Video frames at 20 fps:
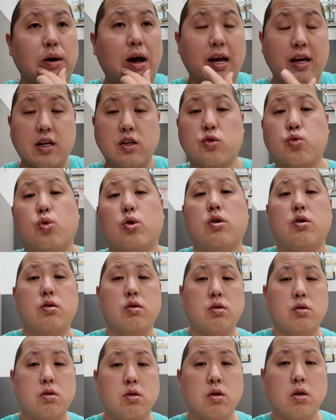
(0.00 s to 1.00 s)
I guess
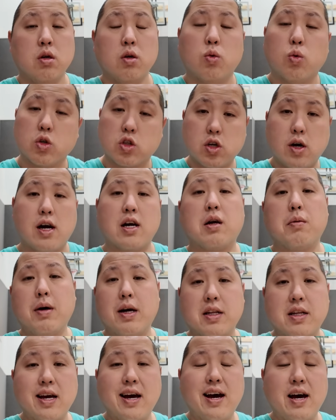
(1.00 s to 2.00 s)
we'll talk
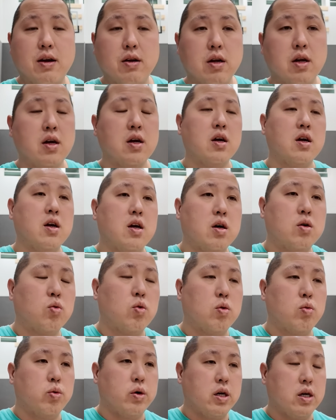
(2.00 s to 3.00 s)
about that
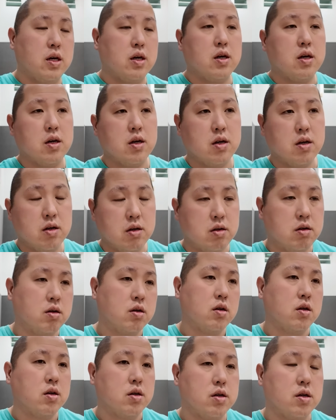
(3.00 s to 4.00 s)
when we,
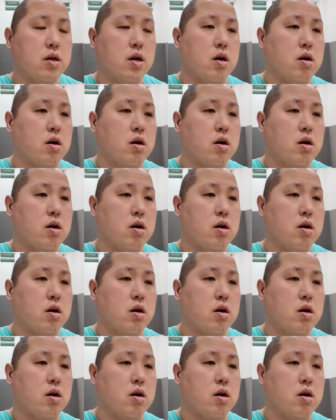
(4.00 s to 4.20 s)
you